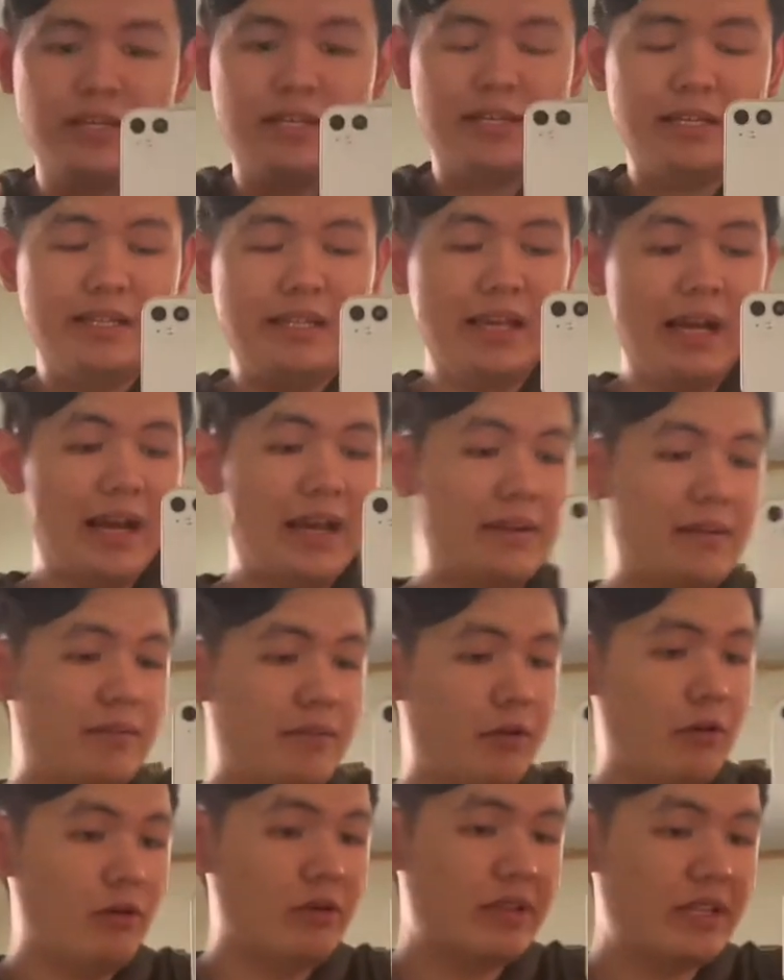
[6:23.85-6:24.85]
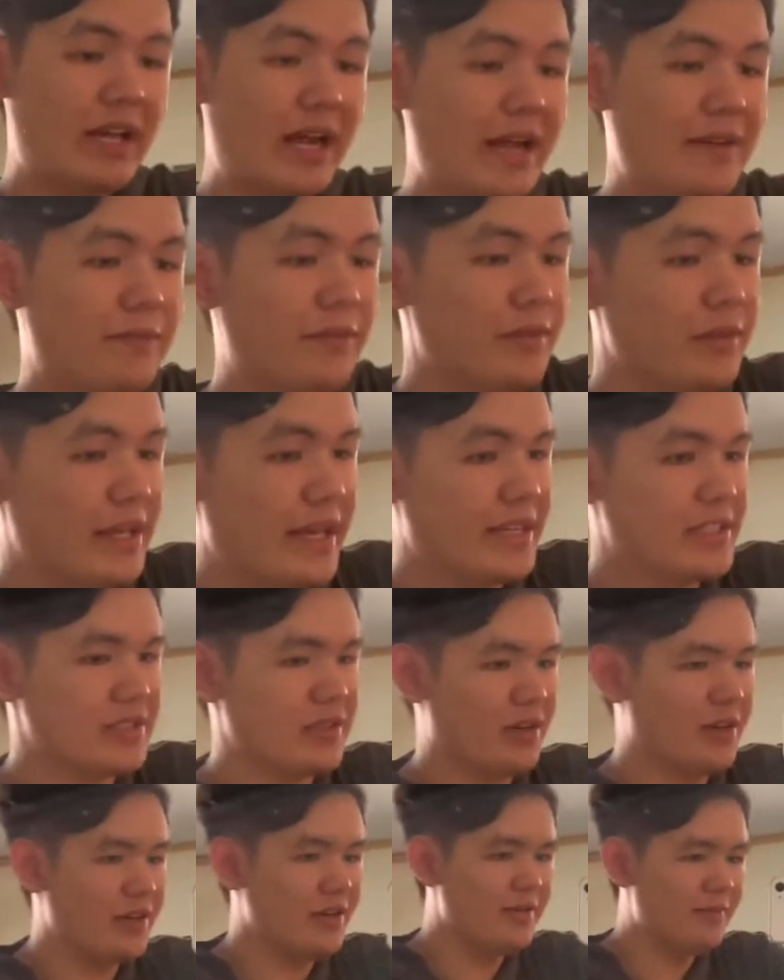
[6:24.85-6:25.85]
on the iPhone
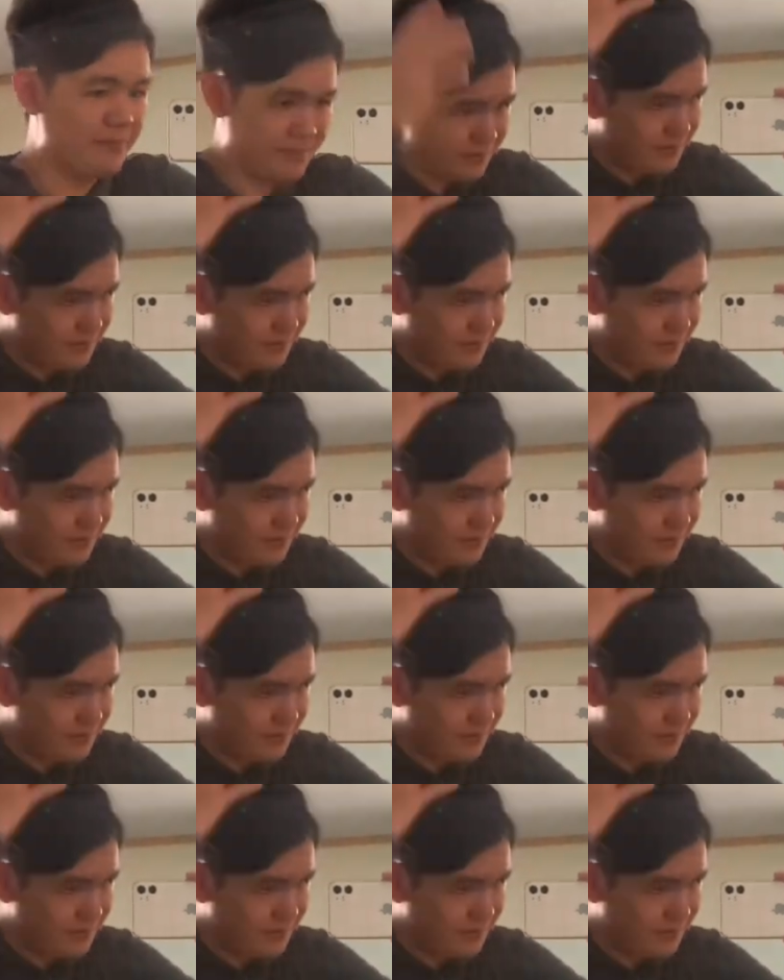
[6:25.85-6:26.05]
XR.